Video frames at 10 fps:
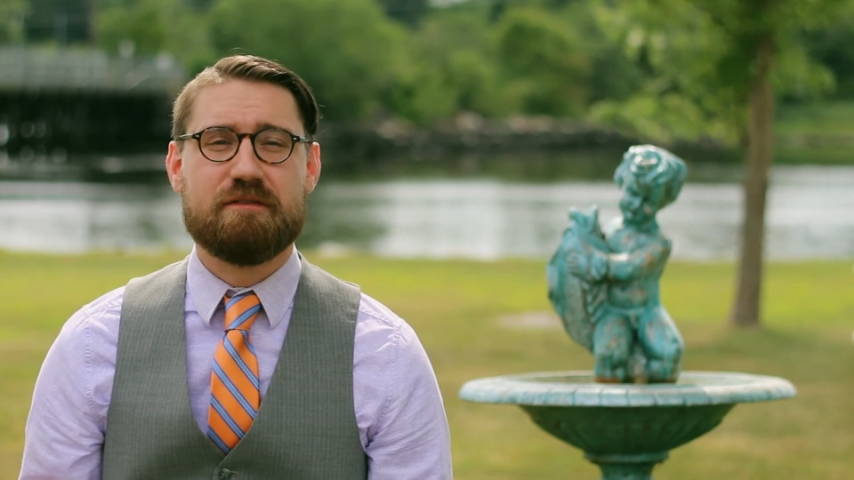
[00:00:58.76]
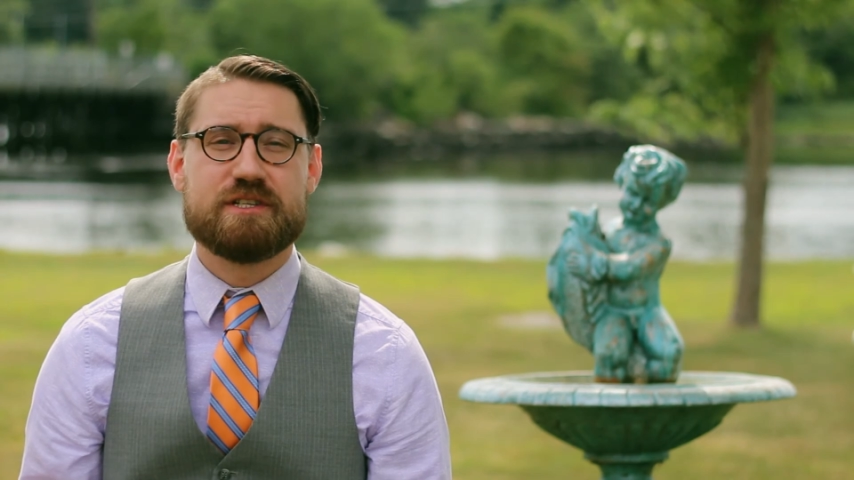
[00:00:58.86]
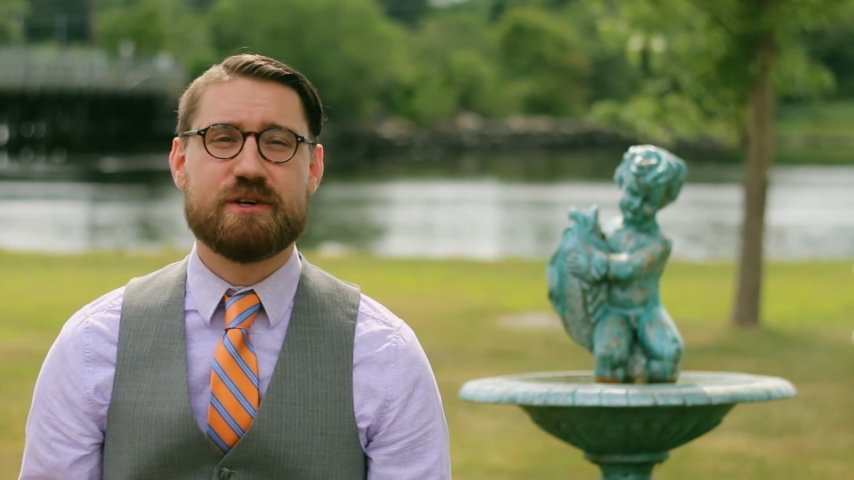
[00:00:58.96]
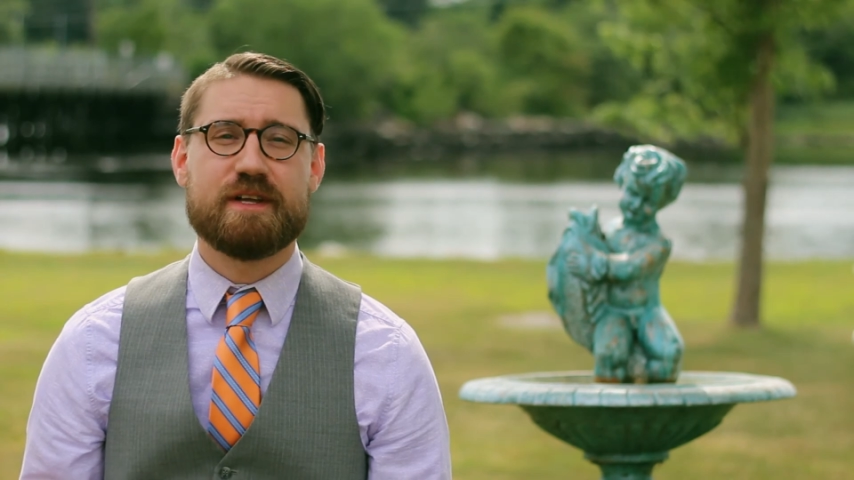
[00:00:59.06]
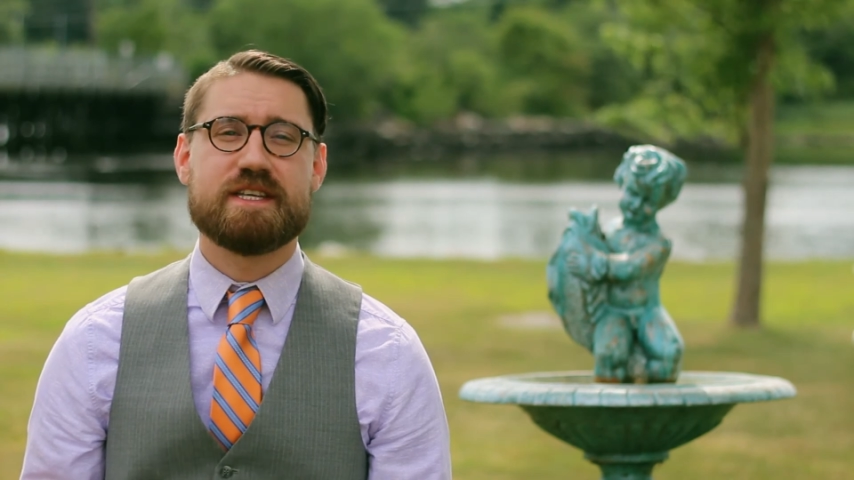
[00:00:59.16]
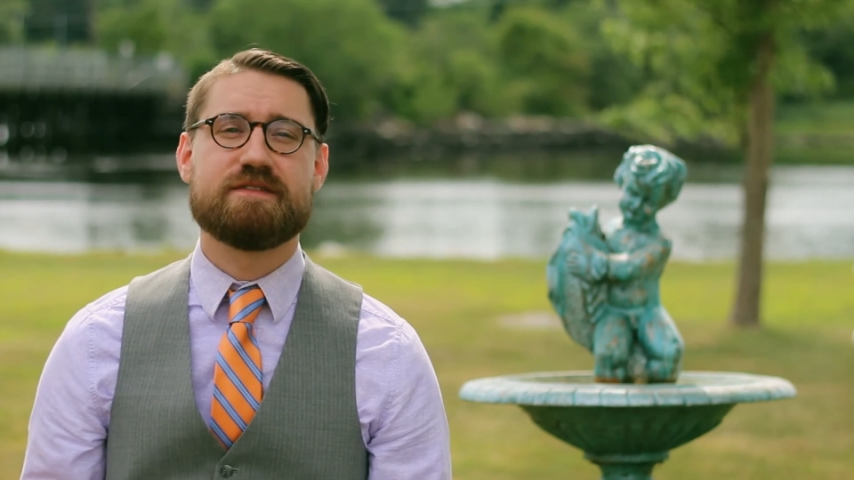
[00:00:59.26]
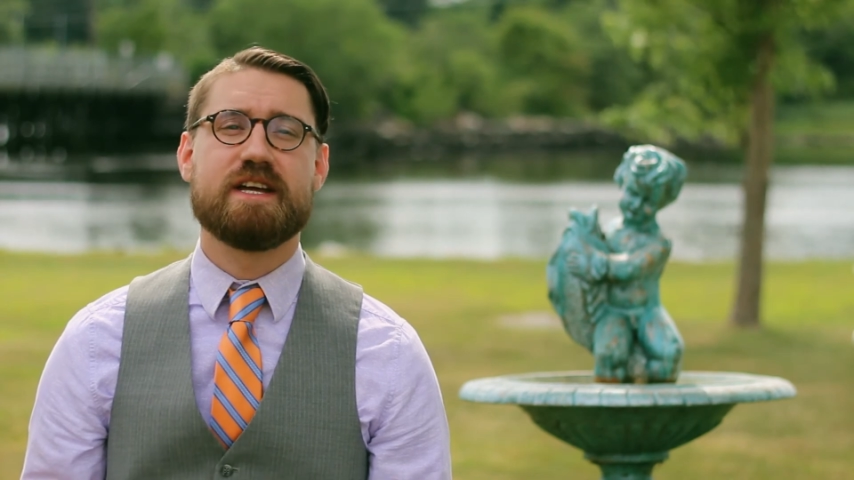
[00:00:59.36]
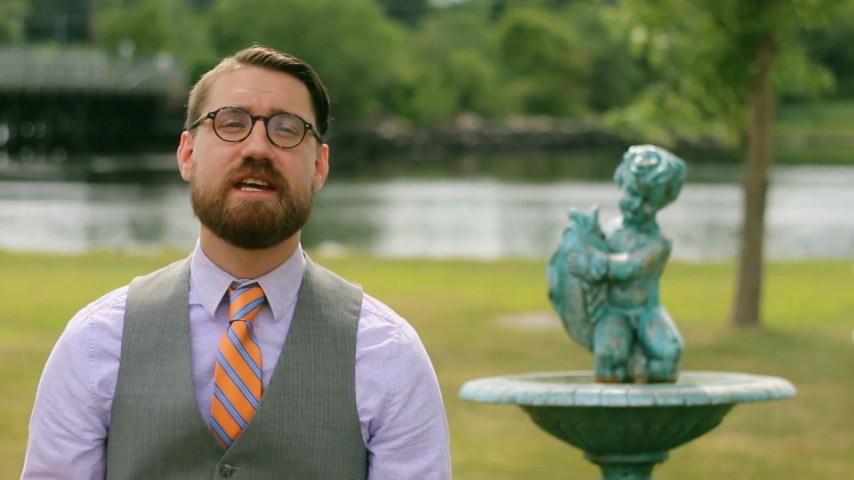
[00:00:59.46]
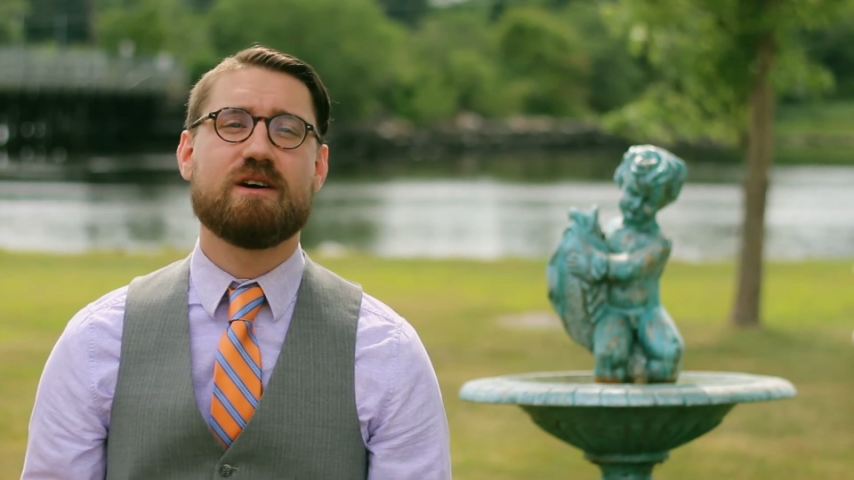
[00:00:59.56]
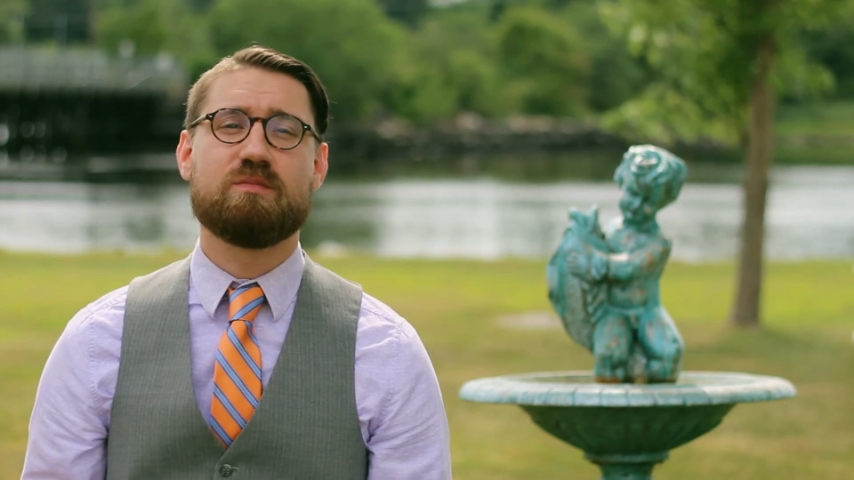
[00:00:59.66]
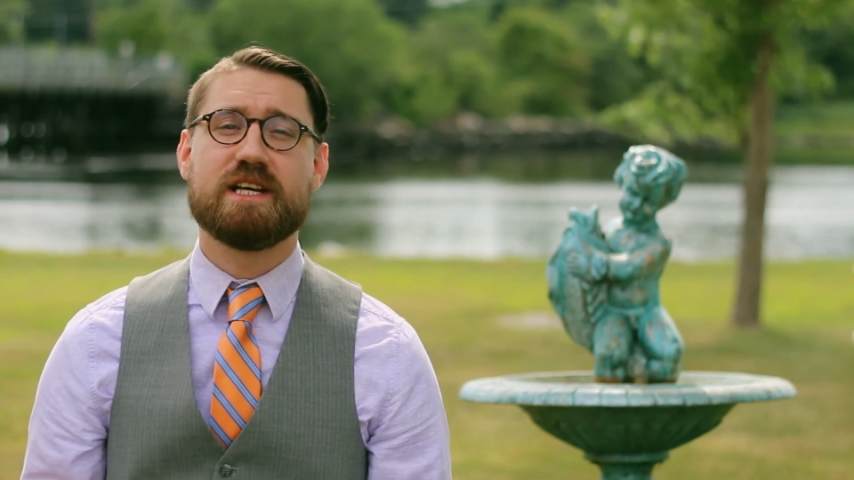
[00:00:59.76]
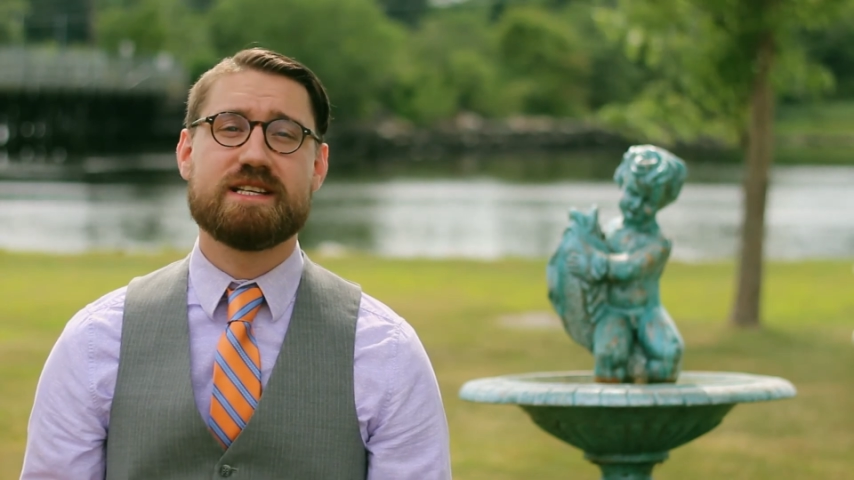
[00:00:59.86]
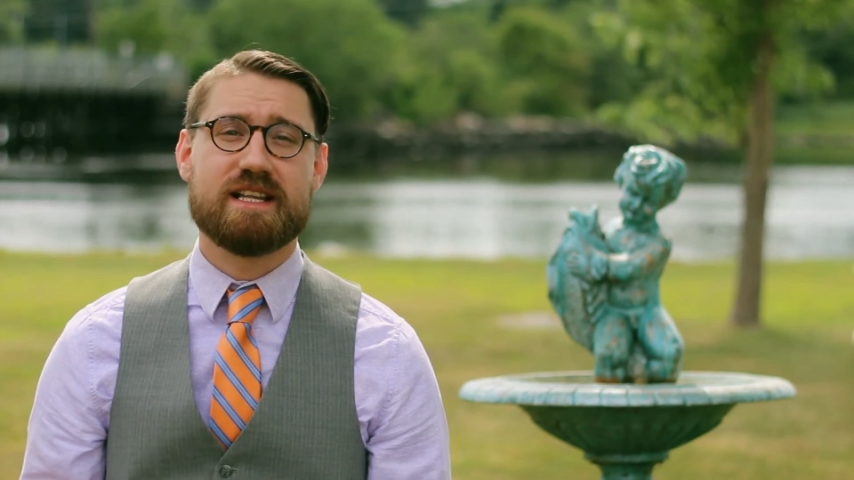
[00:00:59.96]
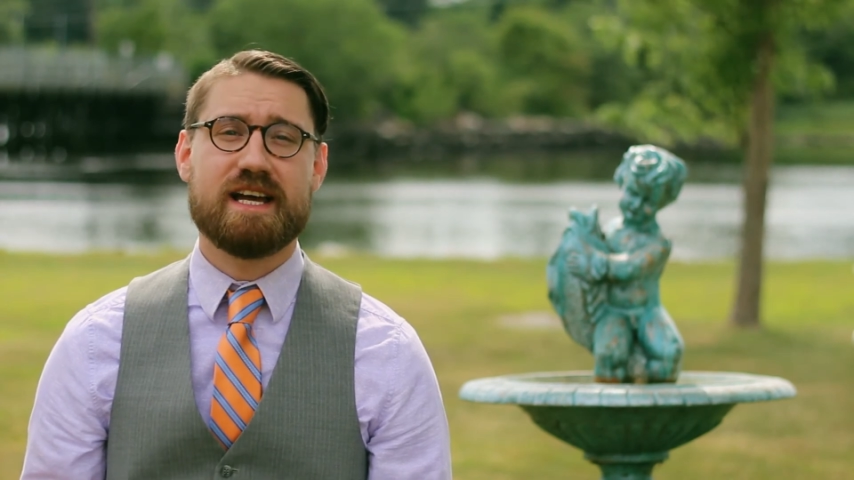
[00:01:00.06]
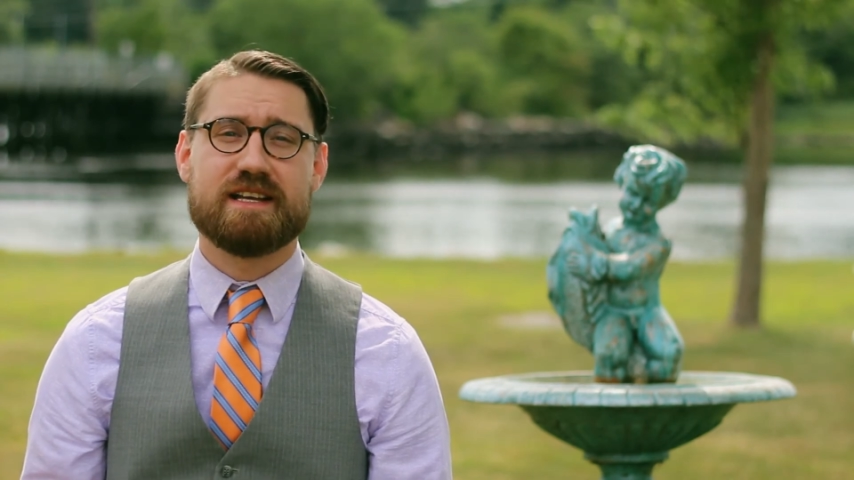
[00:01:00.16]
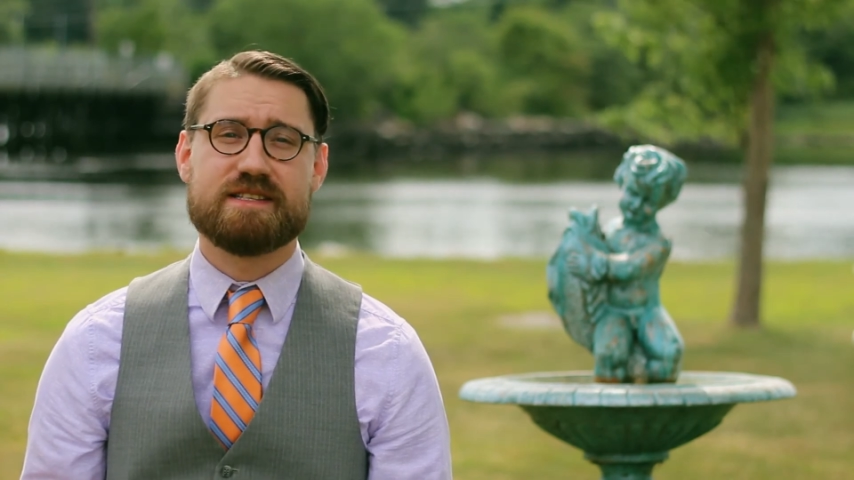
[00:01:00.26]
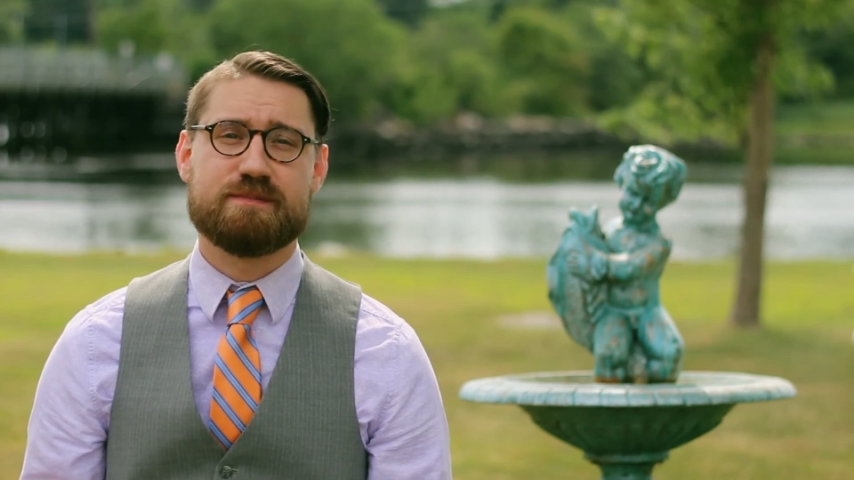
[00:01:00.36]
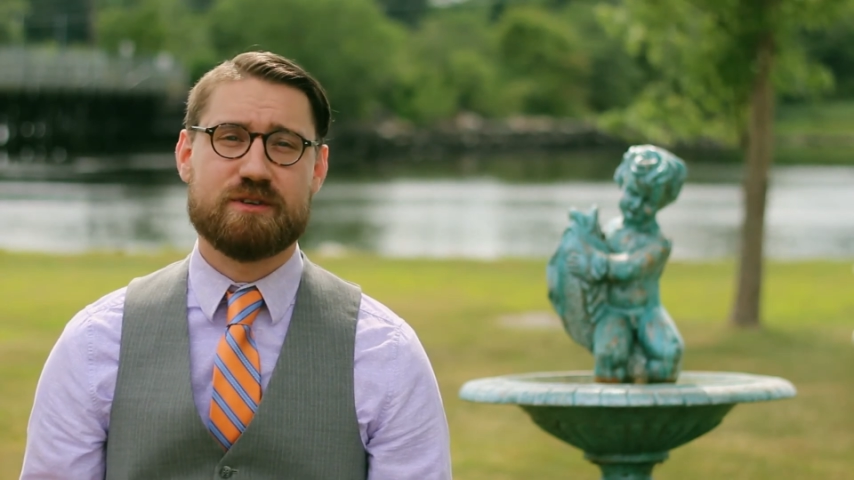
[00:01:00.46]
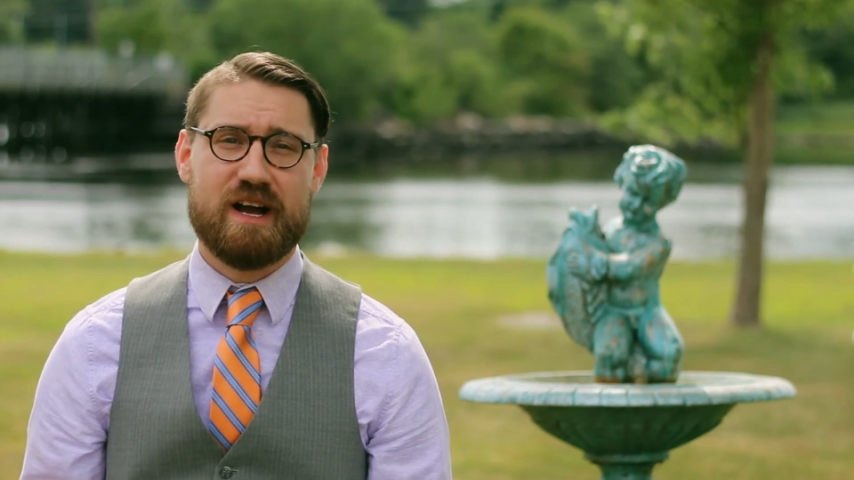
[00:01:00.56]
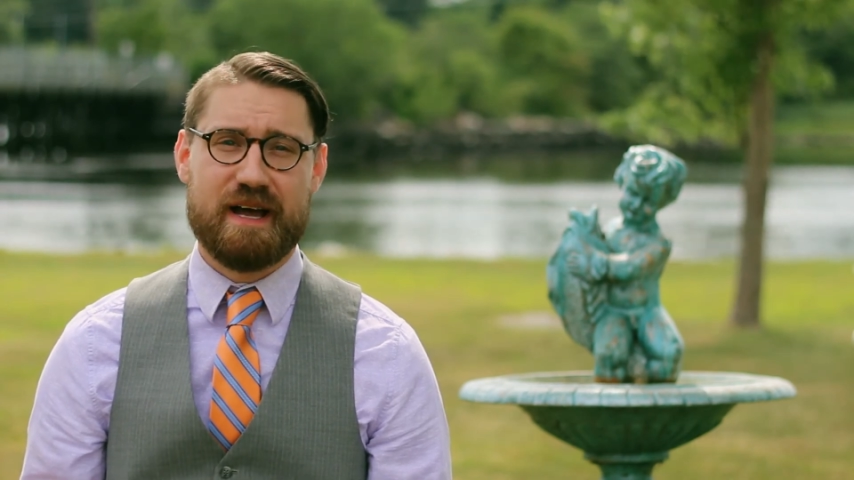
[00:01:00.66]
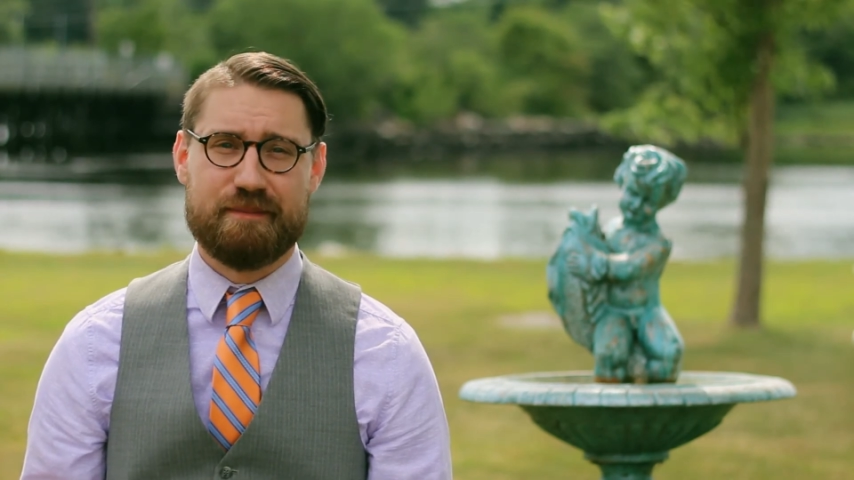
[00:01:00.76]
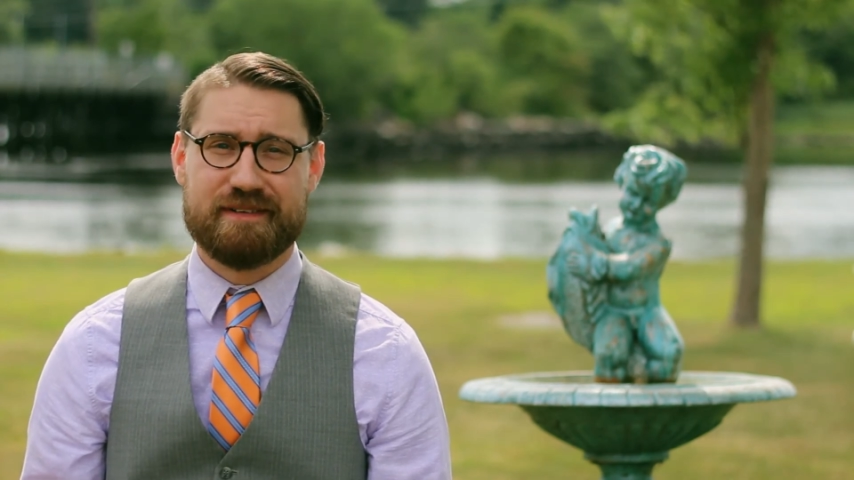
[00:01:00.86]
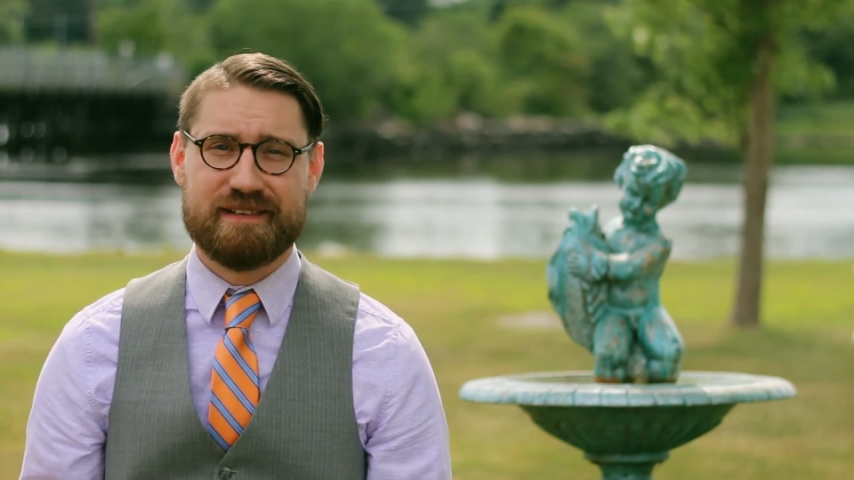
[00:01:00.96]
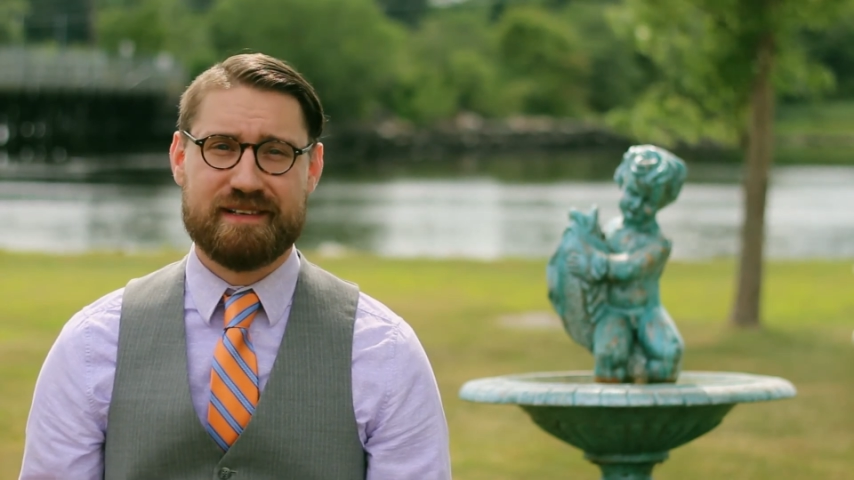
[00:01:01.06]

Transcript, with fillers: you've enjoyed this video, please like and subscribe,